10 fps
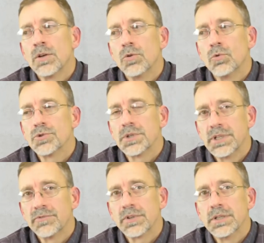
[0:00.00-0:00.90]
or
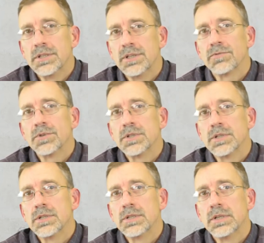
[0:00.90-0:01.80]
significant
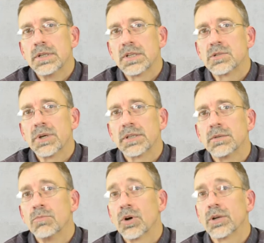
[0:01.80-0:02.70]
differences in expected
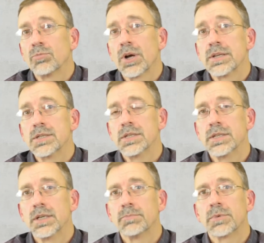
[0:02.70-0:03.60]
market prices in
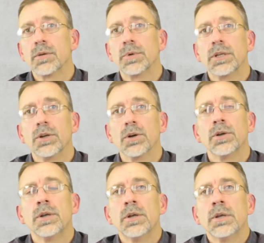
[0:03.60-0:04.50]
the upcoming year.
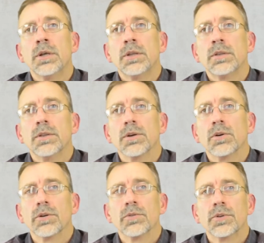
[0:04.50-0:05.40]

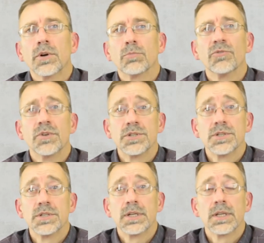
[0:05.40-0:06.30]
There are
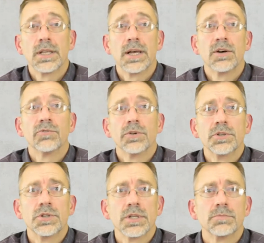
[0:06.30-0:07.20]
provisions that allow for an
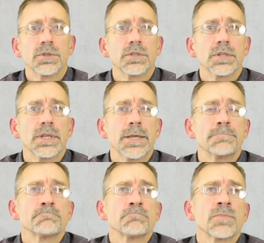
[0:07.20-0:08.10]
adjustment to that.
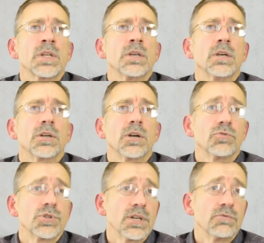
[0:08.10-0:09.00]

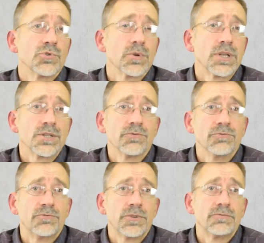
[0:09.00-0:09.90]
Coverage levels range from
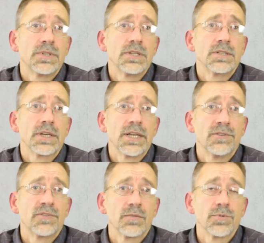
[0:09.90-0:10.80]
50 to
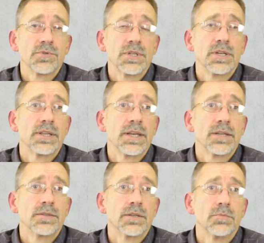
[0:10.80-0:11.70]
85% of that
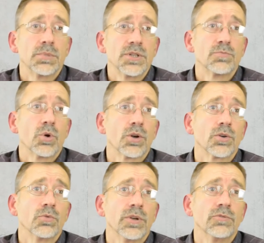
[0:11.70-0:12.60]
benchmark
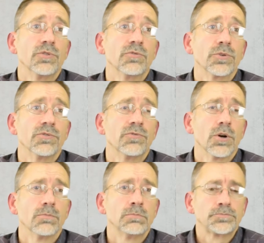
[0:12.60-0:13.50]
revenue for your farm.